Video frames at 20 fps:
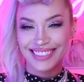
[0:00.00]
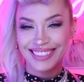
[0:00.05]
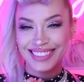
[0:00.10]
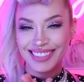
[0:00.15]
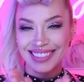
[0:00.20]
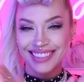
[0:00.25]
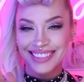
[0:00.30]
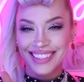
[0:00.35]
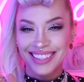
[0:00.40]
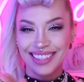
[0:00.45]

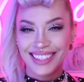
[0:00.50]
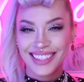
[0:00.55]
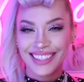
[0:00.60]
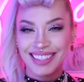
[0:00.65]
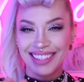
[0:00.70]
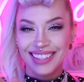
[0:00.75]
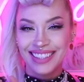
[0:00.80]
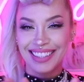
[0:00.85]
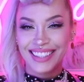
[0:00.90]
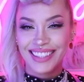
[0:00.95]

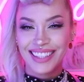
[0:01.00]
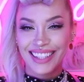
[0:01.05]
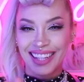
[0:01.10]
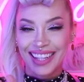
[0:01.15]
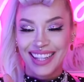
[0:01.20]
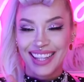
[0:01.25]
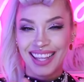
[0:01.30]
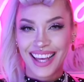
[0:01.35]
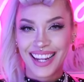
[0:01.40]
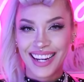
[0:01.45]

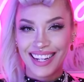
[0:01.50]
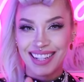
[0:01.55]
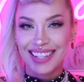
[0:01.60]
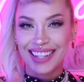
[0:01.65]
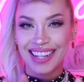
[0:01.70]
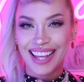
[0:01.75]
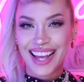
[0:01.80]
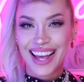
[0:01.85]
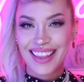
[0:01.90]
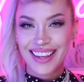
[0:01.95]
Get it
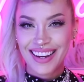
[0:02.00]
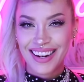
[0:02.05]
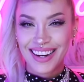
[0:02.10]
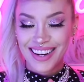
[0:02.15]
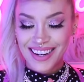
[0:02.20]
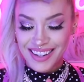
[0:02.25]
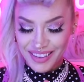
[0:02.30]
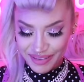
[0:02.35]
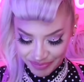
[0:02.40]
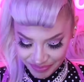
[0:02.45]

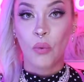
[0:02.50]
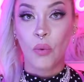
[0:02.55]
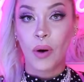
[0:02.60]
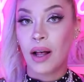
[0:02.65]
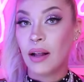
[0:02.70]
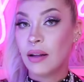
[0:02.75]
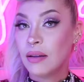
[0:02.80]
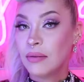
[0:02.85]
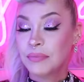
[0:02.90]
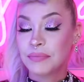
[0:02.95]
together.
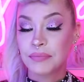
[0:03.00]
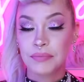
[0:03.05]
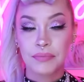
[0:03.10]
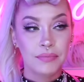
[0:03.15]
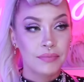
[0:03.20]
Well,